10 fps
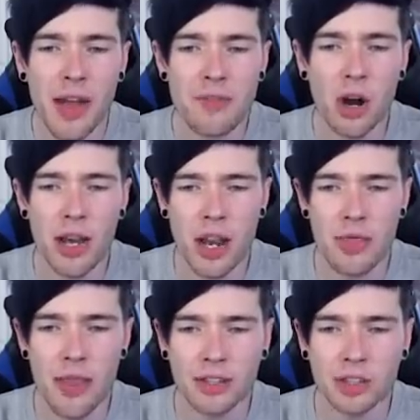They've got a
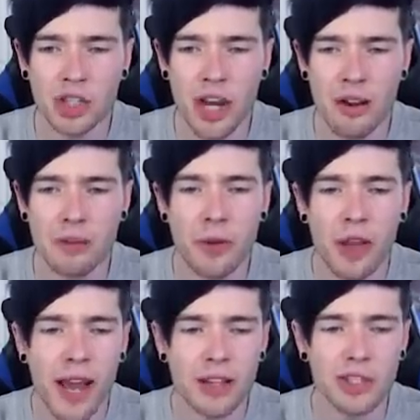gun. That's the sheriff.
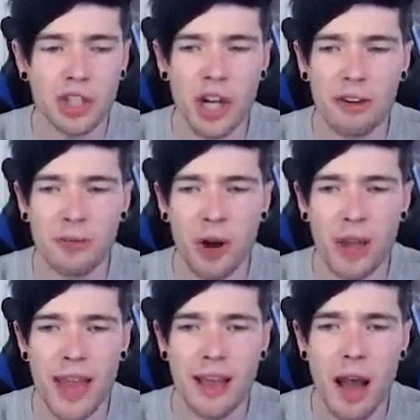That's the sheriff
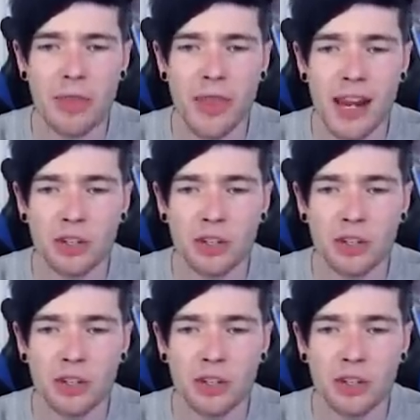right there. And they